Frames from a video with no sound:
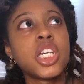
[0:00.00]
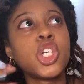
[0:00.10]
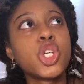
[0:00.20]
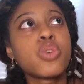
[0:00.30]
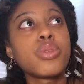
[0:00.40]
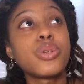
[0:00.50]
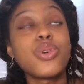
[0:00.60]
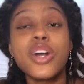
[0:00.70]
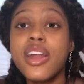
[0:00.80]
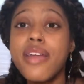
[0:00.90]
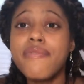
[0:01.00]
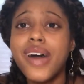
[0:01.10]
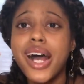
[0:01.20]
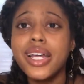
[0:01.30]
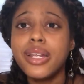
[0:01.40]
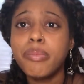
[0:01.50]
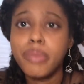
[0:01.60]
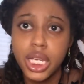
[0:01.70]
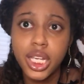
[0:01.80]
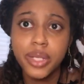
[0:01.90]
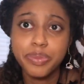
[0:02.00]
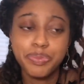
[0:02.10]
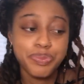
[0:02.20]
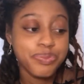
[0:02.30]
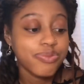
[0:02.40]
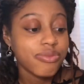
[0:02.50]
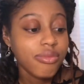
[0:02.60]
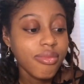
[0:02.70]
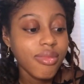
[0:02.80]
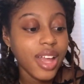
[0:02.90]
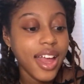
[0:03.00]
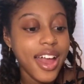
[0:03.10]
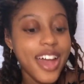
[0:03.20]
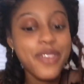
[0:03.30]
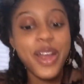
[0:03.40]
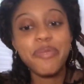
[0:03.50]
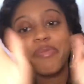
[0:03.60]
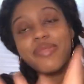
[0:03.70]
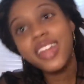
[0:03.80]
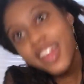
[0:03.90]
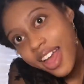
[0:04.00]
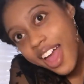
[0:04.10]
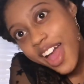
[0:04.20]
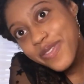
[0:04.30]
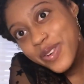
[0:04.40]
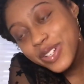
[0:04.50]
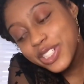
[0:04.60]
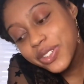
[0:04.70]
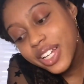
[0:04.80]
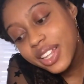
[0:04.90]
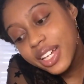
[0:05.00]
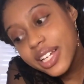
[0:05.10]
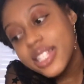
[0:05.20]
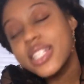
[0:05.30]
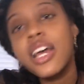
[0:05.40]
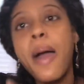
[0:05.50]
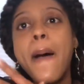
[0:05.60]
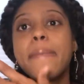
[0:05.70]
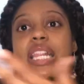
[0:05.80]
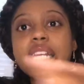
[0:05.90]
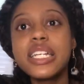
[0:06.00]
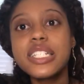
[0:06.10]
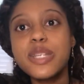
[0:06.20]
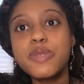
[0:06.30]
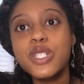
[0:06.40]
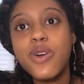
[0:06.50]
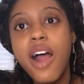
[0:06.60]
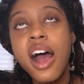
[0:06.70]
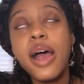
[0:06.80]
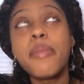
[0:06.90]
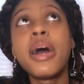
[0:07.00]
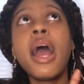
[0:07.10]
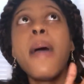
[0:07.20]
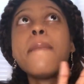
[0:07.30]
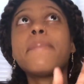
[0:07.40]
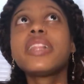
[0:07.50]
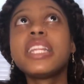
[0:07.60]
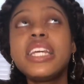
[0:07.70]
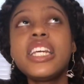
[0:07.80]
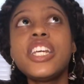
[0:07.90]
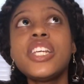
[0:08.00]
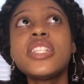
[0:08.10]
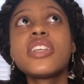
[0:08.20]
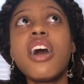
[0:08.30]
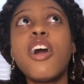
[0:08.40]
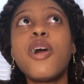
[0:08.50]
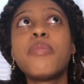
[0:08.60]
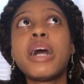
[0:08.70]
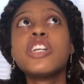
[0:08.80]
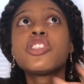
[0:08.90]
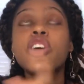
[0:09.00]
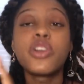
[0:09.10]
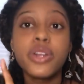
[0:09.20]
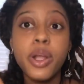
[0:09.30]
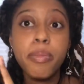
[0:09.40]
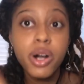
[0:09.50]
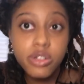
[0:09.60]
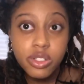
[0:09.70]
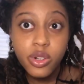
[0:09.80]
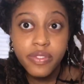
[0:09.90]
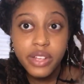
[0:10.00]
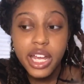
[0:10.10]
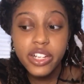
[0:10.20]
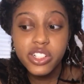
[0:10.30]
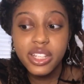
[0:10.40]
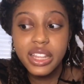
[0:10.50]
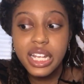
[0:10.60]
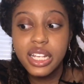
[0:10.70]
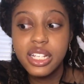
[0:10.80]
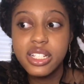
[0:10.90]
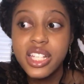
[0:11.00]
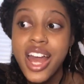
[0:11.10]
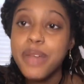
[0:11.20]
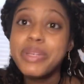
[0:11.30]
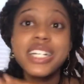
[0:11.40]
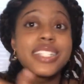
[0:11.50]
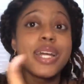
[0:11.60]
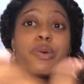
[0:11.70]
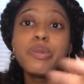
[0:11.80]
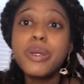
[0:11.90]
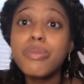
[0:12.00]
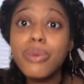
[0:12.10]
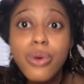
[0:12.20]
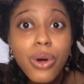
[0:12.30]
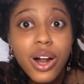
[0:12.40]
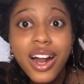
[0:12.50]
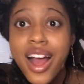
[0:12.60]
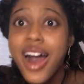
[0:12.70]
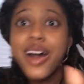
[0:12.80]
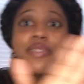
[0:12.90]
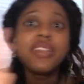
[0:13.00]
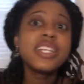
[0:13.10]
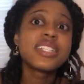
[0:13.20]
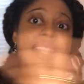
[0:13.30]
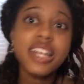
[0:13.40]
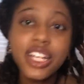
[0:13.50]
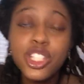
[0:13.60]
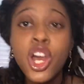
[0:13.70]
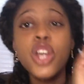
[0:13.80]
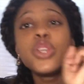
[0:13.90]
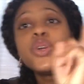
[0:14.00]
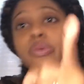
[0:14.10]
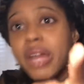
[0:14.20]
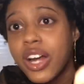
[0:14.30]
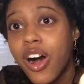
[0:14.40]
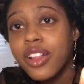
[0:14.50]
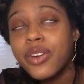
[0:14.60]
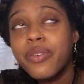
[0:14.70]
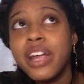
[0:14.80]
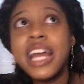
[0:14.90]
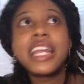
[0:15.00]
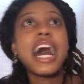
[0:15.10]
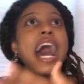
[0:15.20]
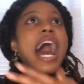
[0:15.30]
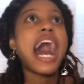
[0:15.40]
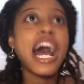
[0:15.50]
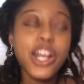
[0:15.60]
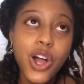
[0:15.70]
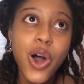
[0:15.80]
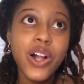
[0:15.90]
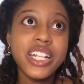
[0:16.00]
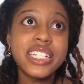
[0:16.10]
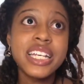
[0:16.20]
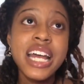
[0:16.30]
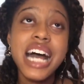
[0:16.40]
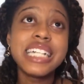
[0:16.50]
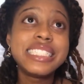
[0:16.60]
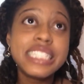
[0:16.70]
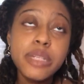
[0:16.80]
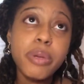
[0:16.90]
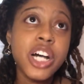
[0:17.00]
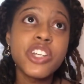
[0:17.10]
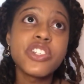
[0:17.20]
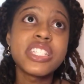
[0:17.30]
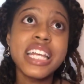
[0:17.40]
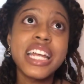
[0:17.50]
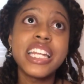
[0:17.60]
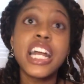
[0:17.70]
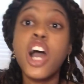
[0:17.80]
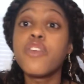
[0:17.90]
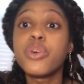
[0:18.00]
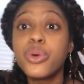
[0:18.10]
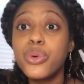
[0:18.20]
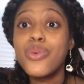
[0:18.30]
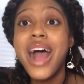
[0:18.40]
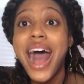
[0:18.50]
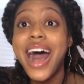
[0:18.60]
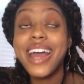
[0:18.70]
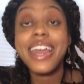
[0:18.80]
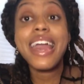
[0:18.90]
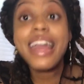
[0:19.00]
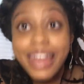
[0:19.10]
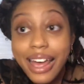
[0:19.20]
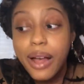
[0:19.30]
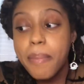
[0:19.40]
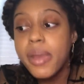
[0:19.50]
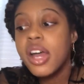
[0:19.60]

crew, or they find me. Anyway, if you enjoyed this, please subscribe. Please turn on your post notification thingies, because there will be more of these things. You may call it a rant. I call it a deep understanding of who I am.